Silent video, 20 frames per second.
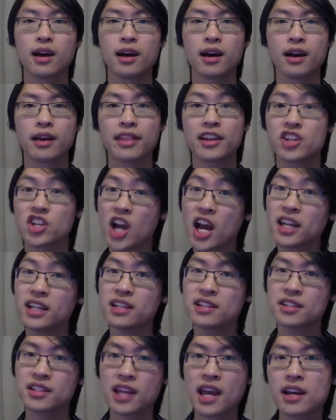The
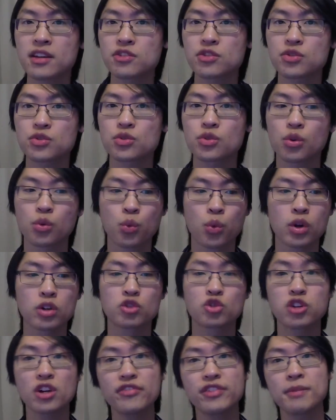Chinese texts were
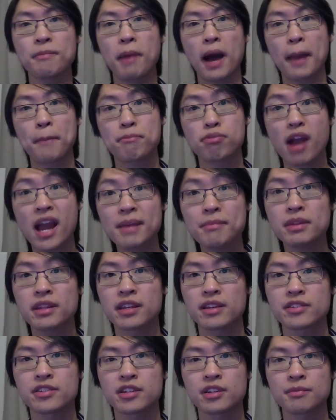driven by
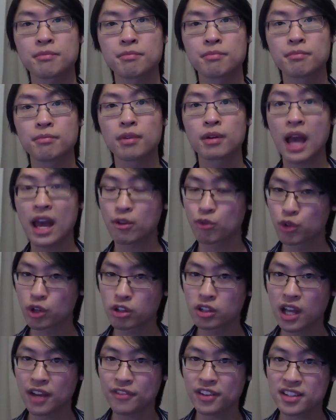pragmatism and
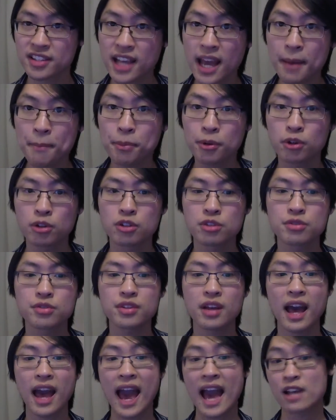real-life
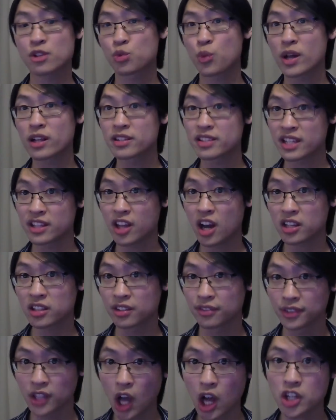examples, as well as
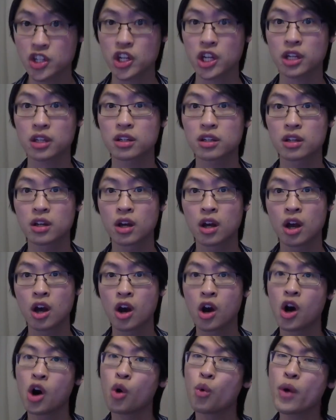inductive logic,
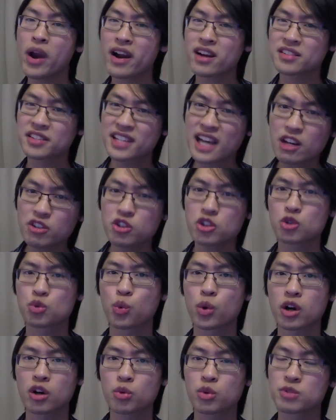whereas Gauss's
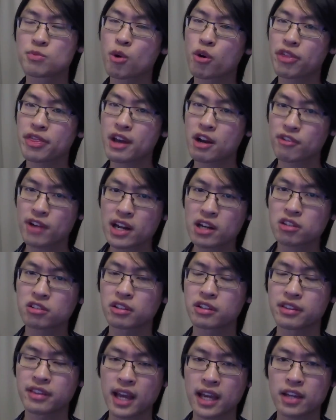work was more
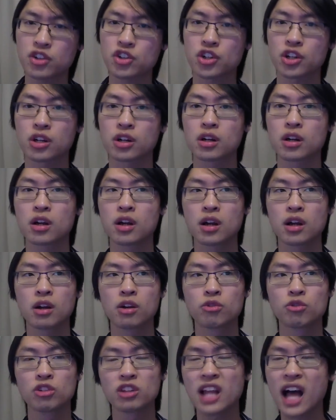theoretical in nature,
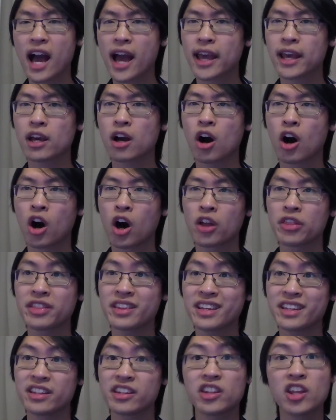relying on
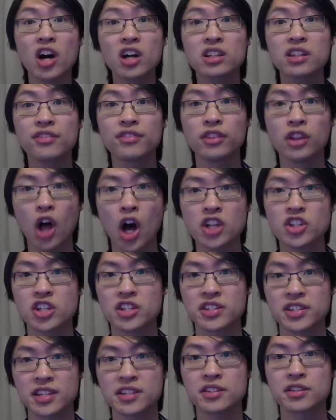the deductive logic
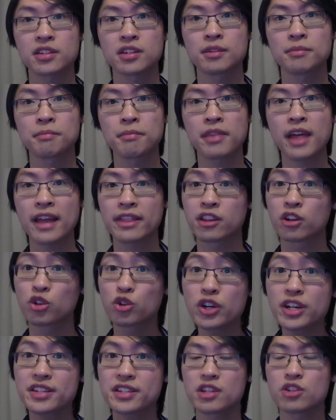system that the
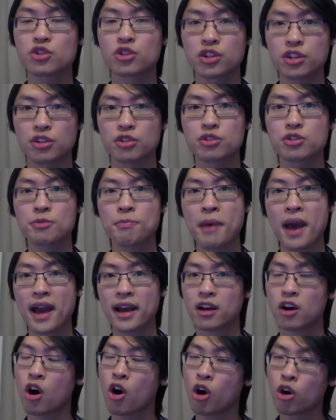Greeks introduced
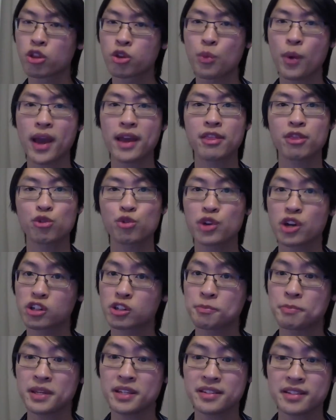back all the way in
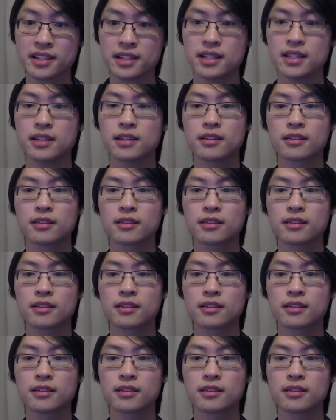300 BC.